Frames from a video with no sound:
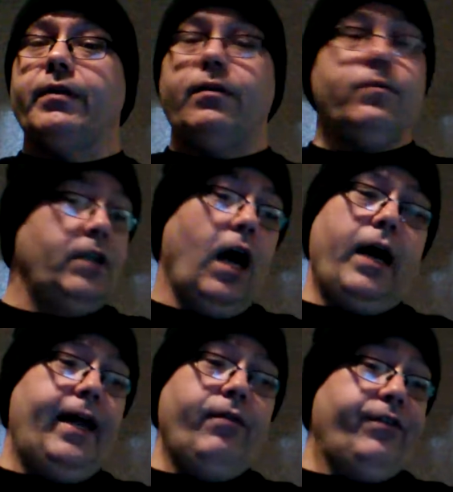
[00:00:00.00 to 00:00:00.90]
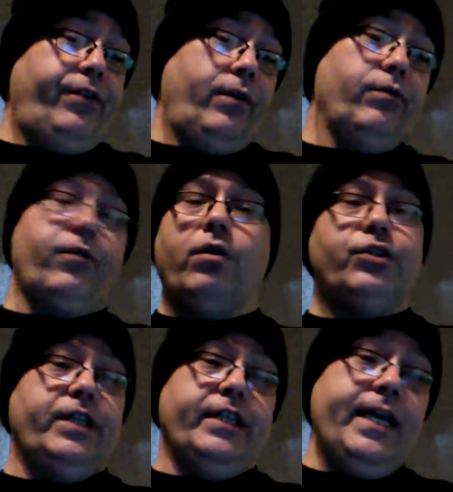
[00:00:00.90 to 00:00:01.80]
Not every single song
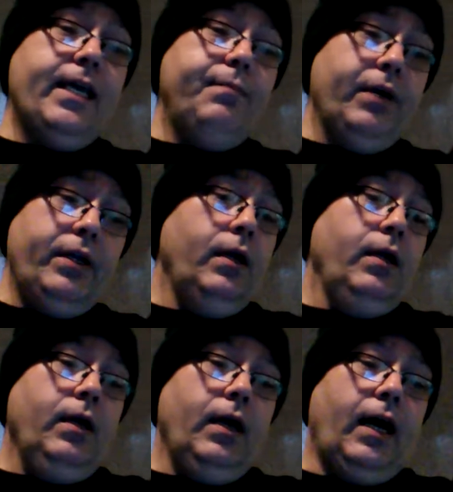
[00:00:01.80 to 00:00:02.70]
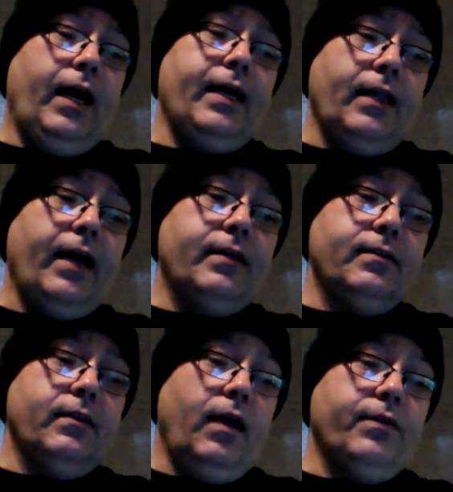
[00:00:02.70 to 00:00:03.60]
she did, but I like a
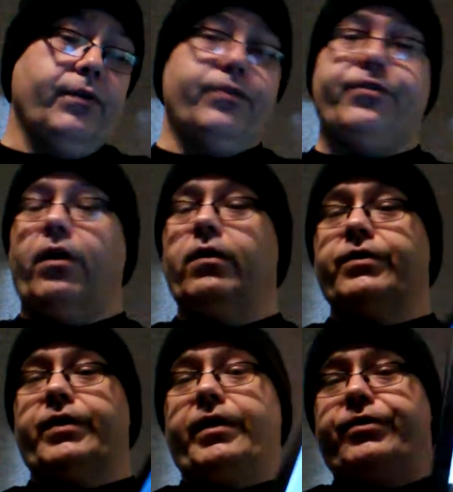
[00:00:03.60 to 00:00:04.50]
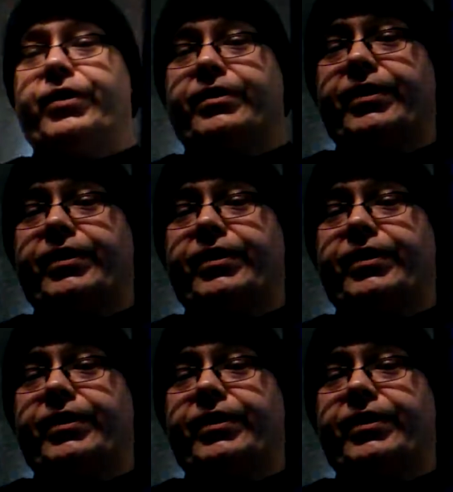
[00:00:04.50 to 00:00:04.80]
lot of her songs. And as you can